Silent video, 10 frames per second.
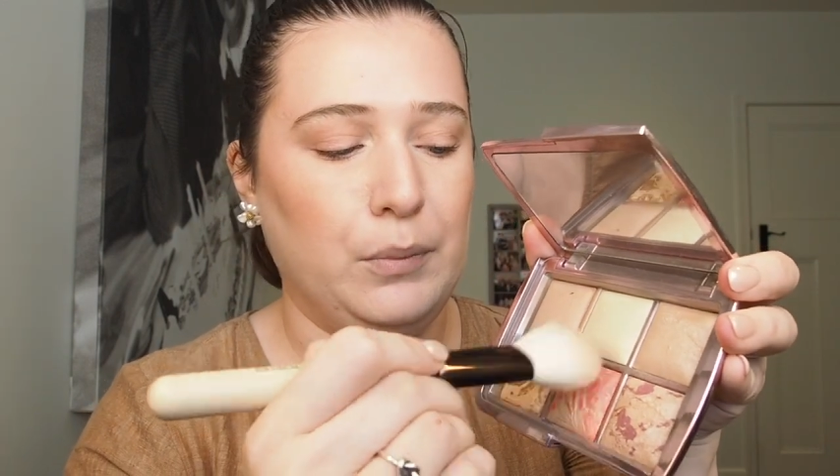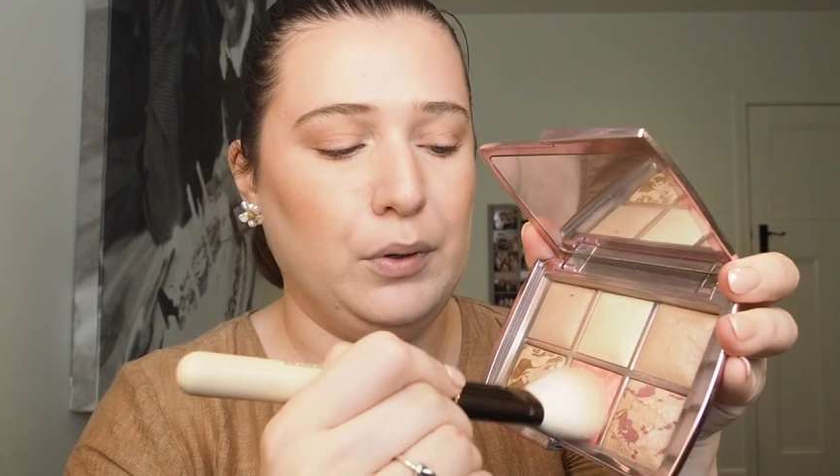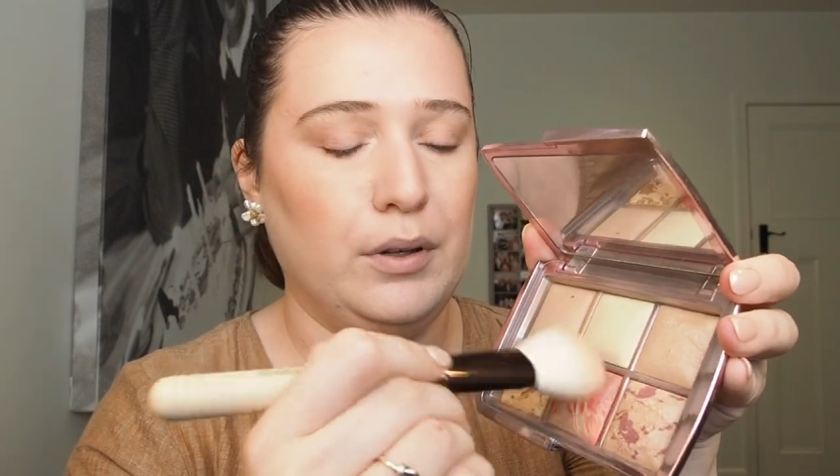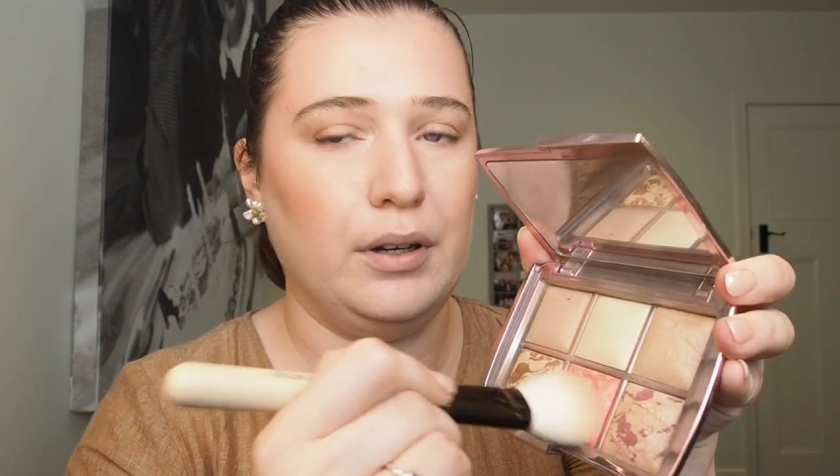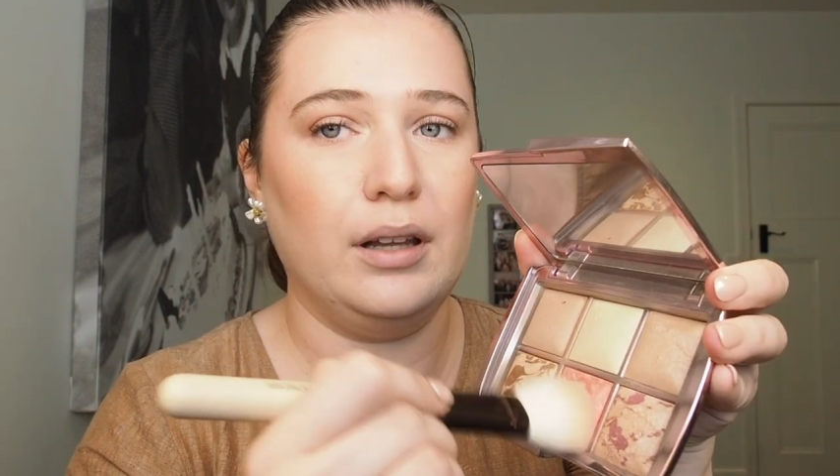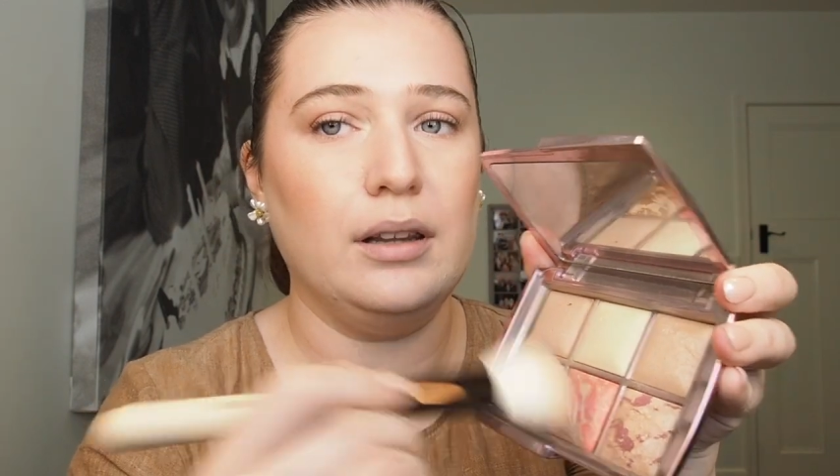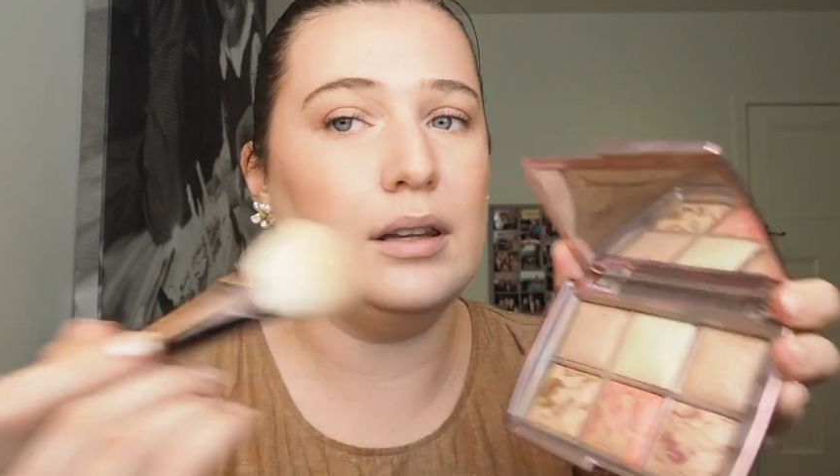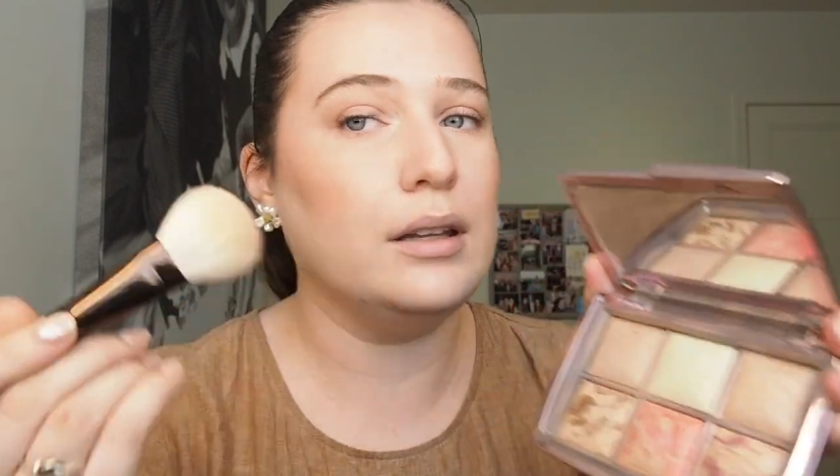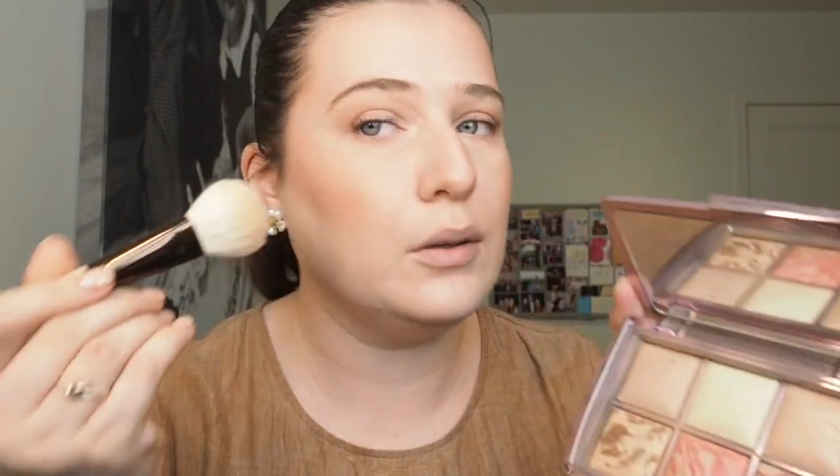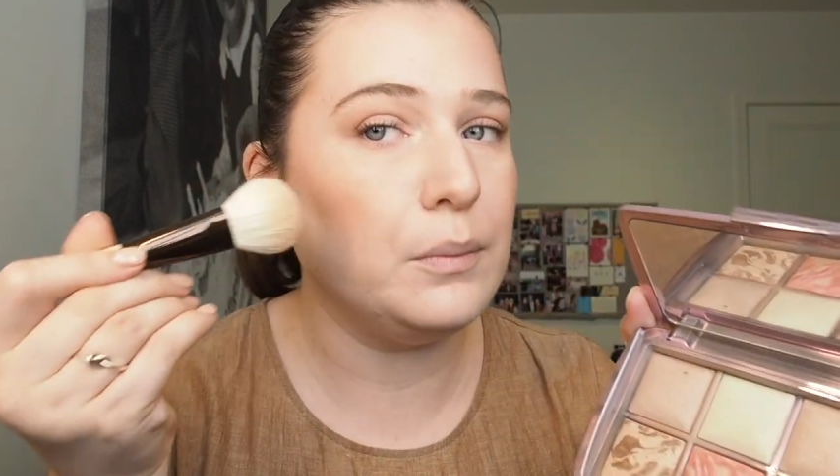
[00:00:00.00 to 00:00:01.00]
put a
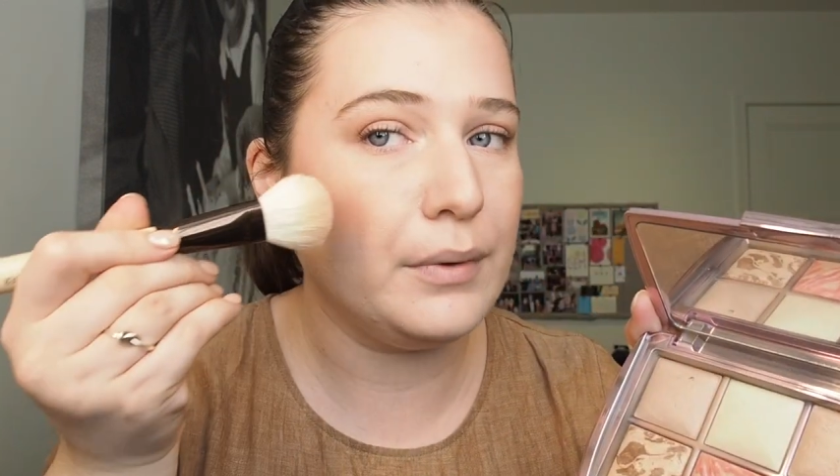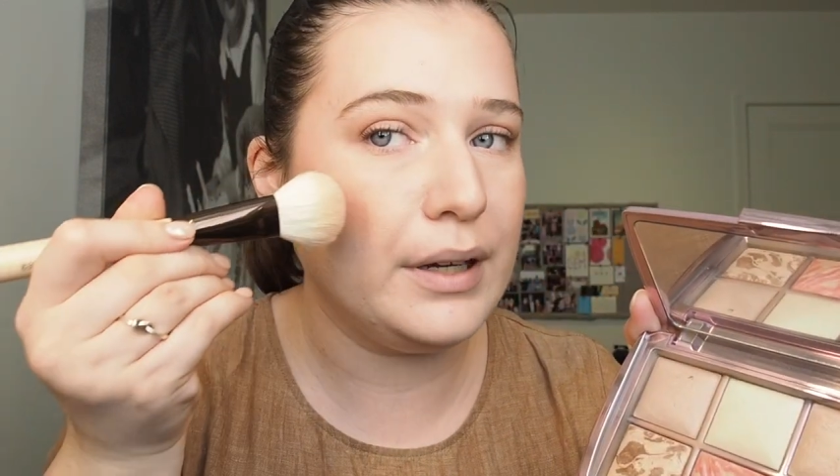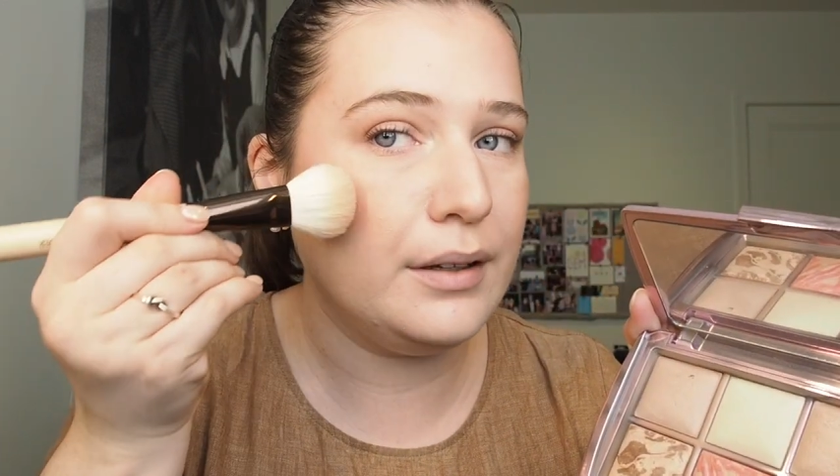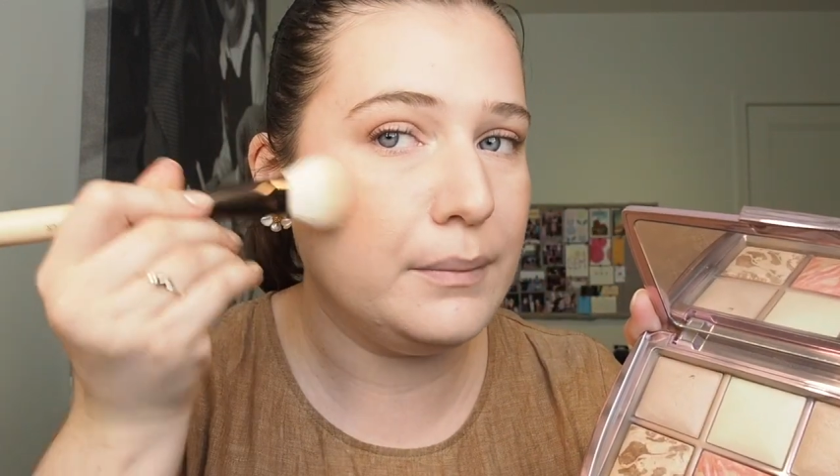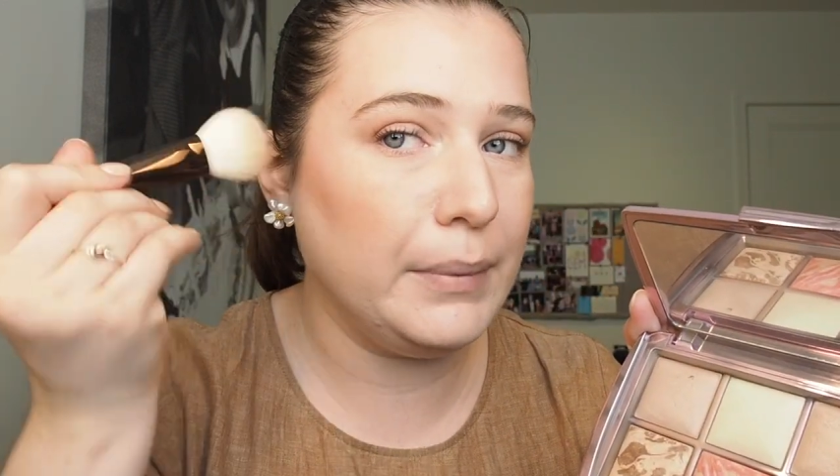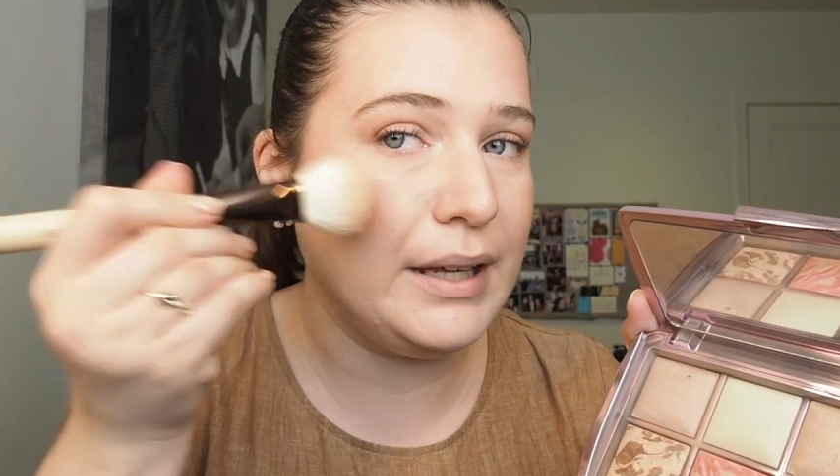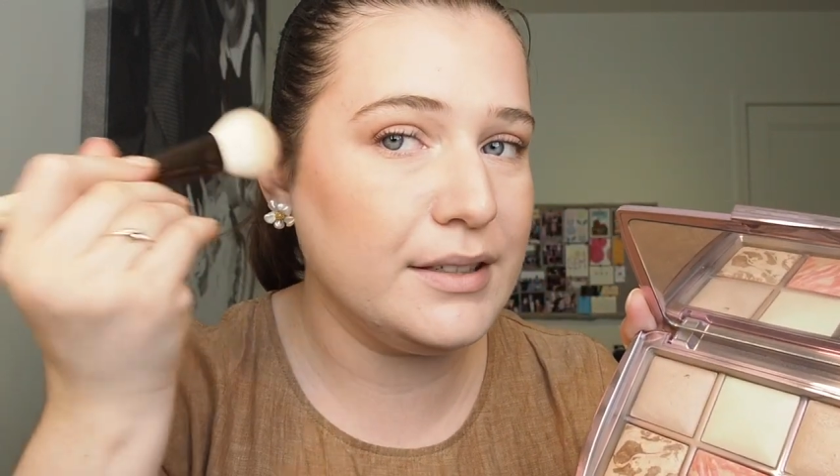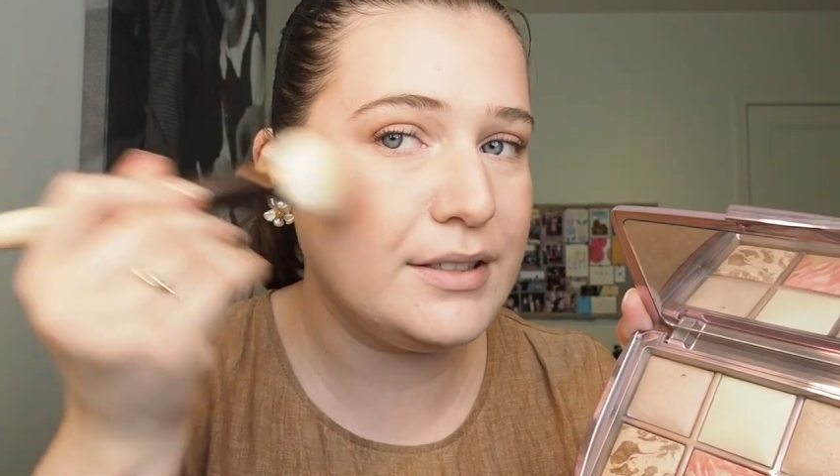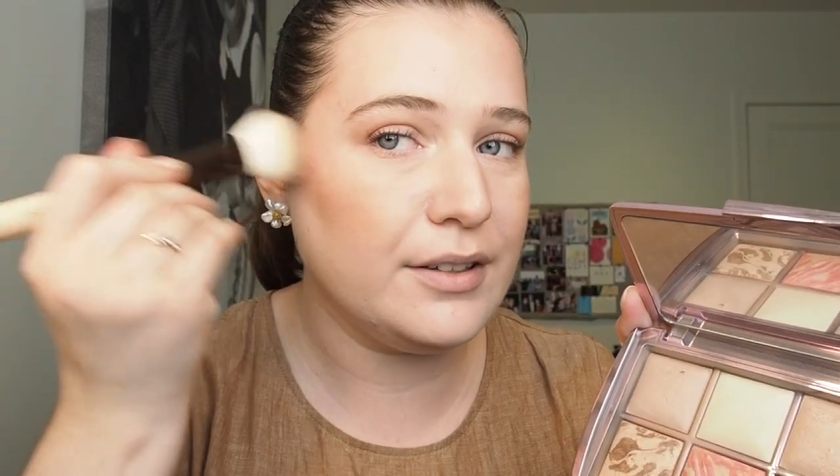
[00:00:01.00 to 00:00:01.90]
little bit